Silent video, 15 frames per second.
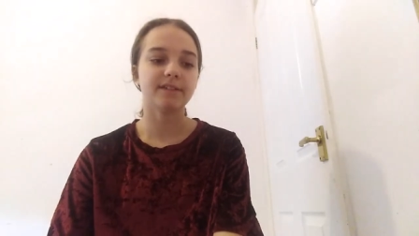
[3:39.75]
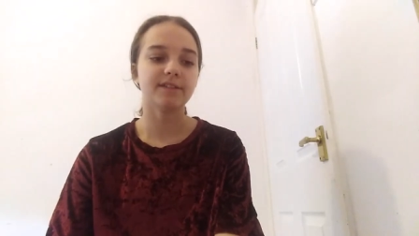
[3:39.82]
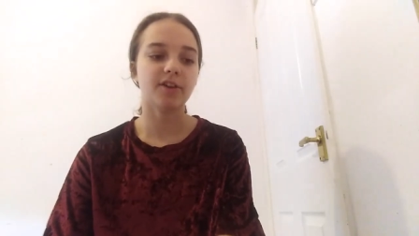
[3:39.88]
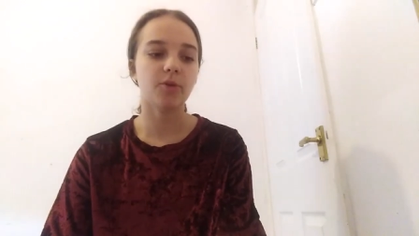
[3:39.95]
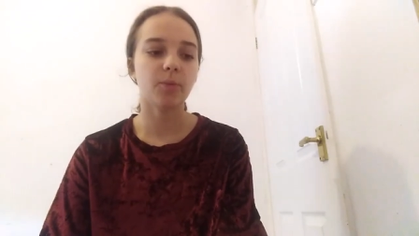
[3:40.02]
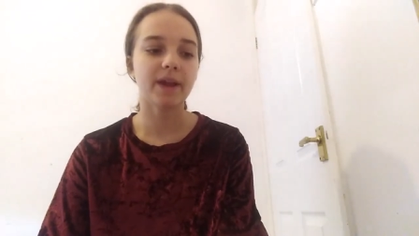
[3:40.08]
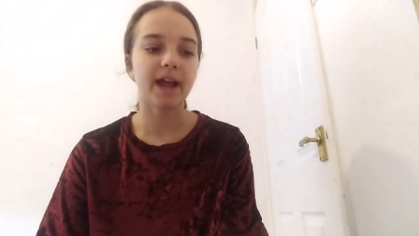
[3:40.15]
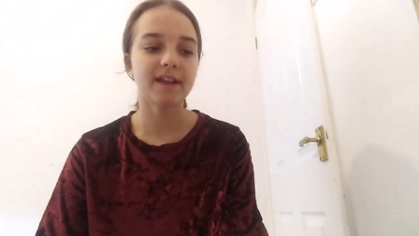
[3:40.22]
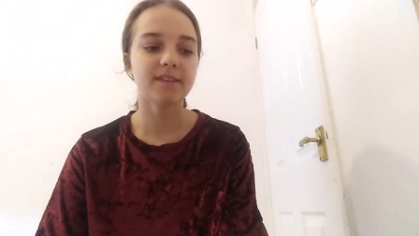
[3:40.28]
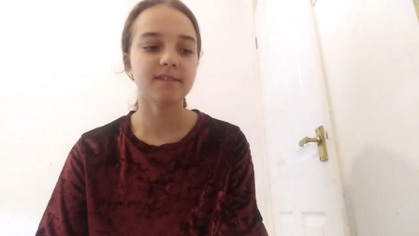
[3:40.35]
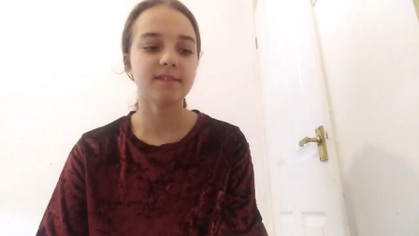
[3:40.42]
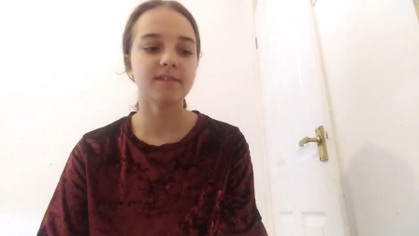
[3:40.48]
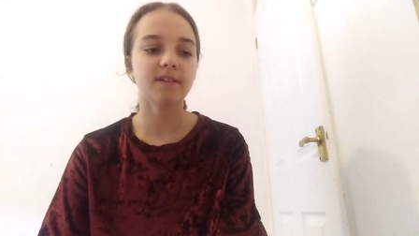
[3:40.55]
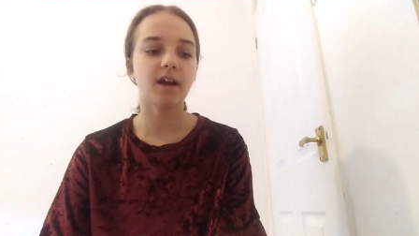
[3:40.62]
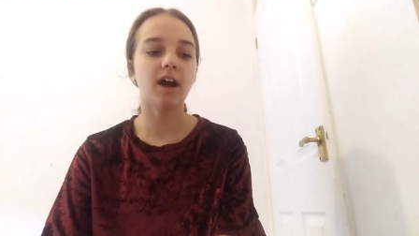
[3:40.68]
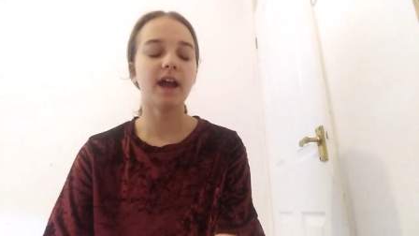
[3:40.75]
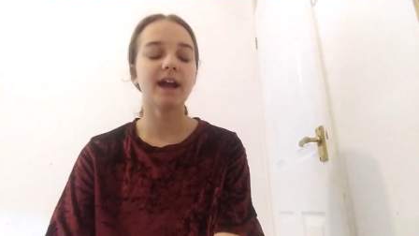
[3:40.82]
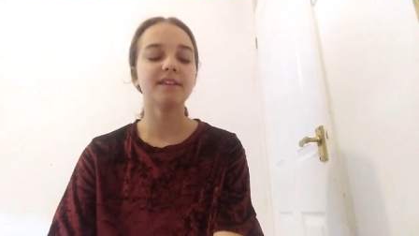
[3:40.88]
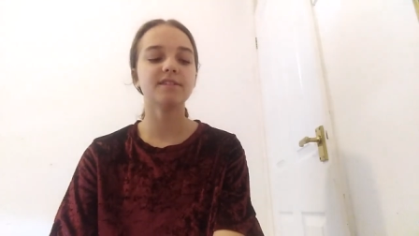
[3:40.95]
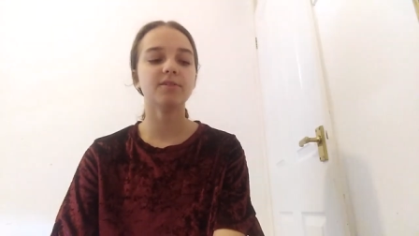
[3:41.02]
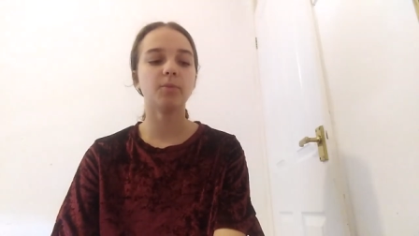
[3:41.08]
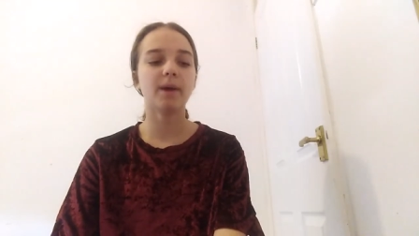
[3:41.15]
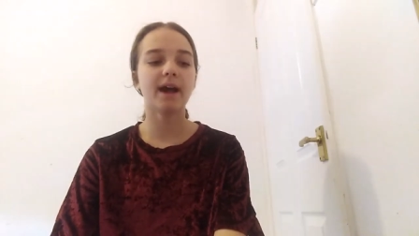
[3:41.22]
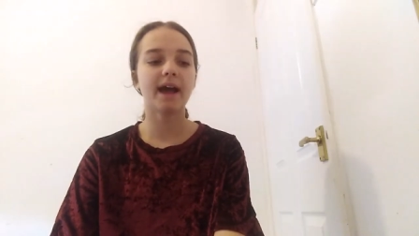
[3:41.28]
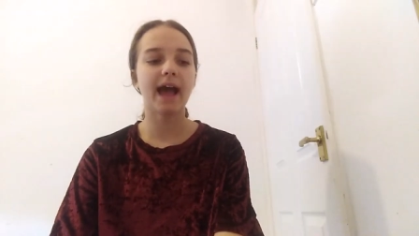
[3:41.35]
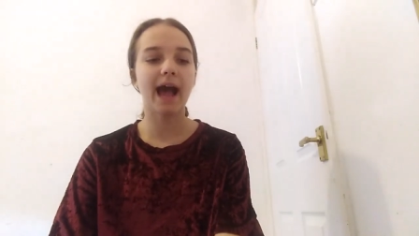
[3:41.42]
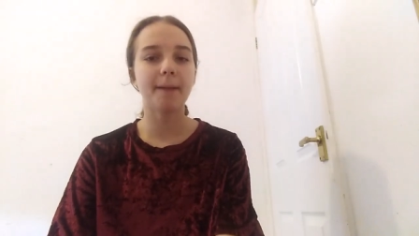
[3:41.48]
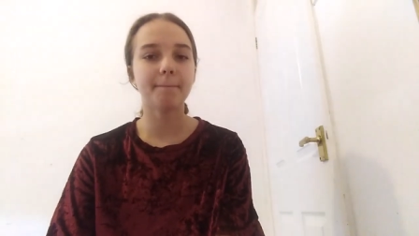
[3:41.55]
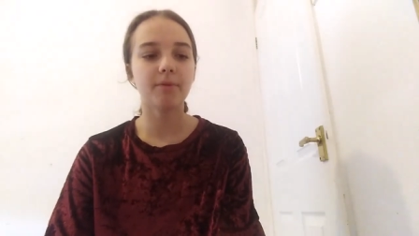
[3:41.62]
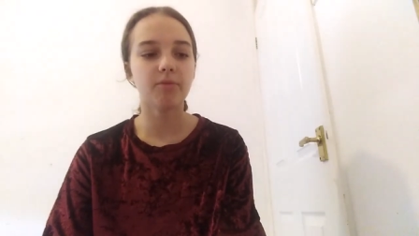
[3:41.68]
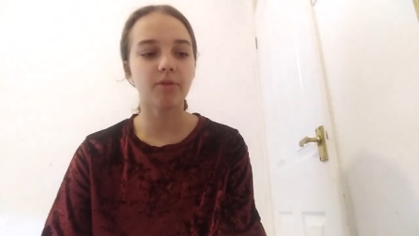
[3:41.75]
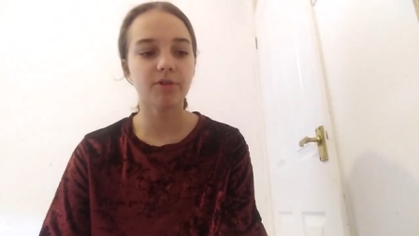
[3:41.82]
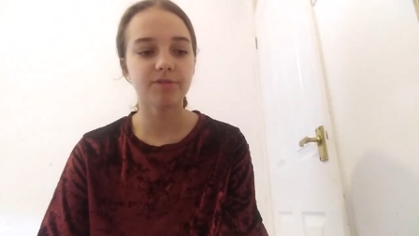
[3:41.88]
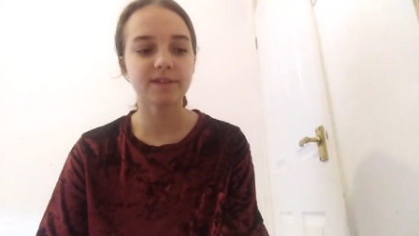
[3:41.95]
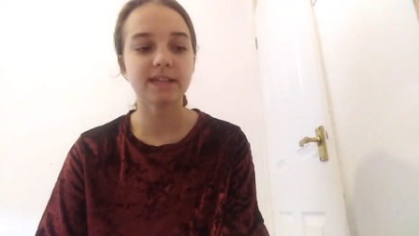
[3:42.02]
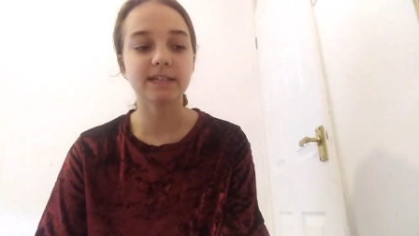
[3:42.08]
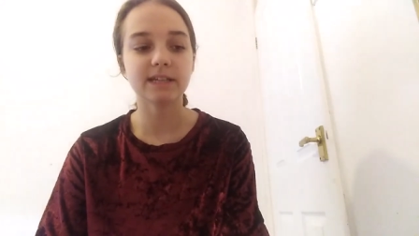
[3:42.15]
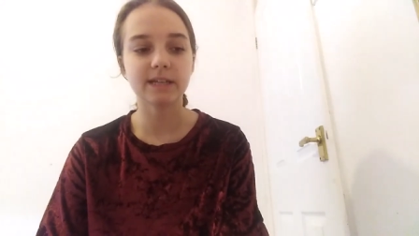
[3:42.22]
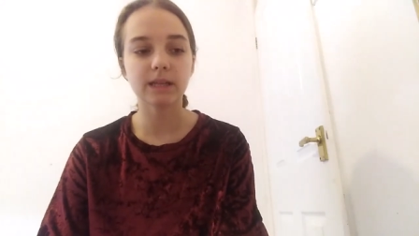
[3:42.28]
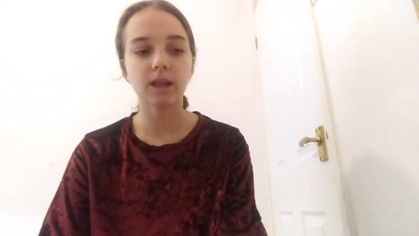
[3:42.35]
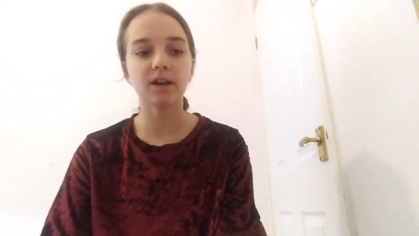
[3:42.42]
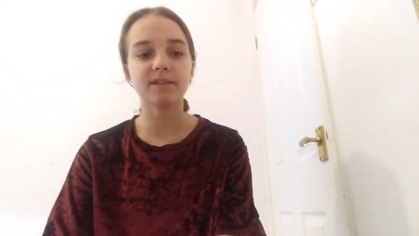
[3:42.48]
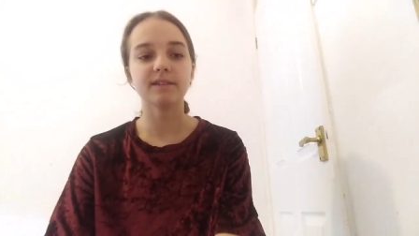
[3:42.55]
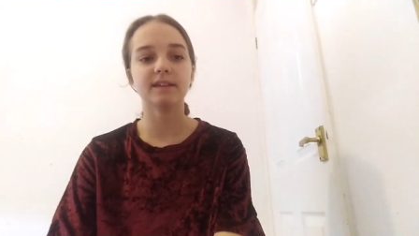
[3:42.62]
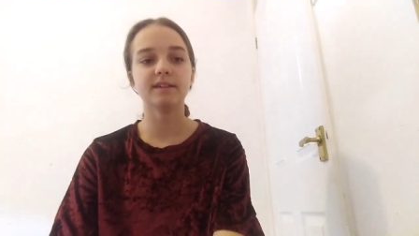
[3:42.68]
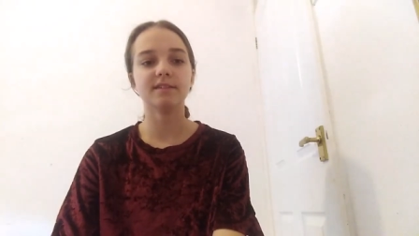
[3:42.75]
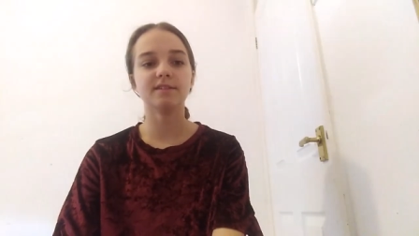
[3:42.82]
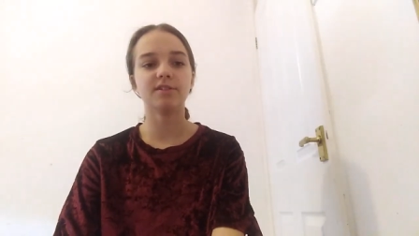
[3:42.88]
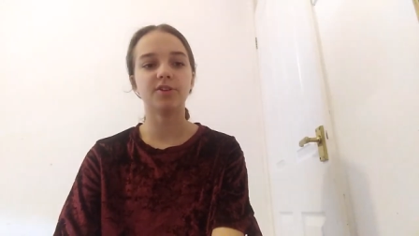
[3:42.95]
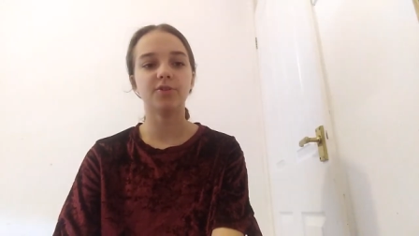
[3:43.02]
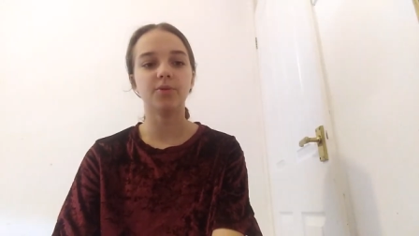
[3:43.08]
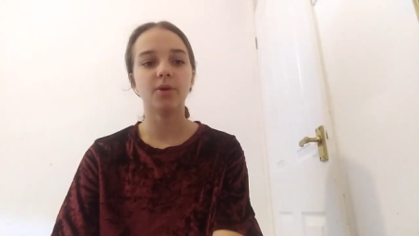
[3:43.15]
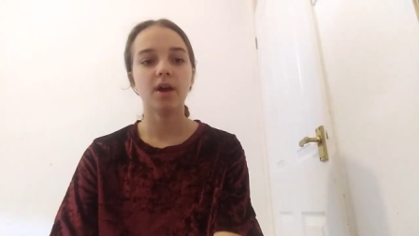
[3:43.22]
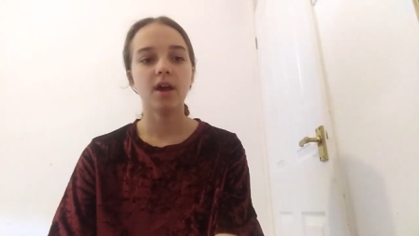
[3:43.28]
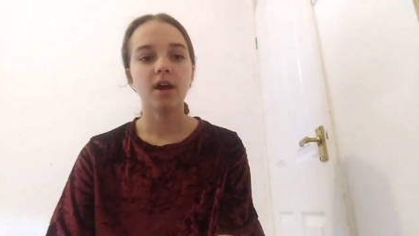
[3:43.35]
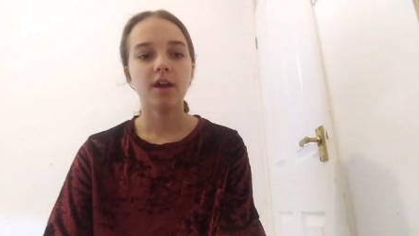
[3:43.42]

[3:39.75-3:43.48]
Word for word: So I had to wear amber rose tinted glasses to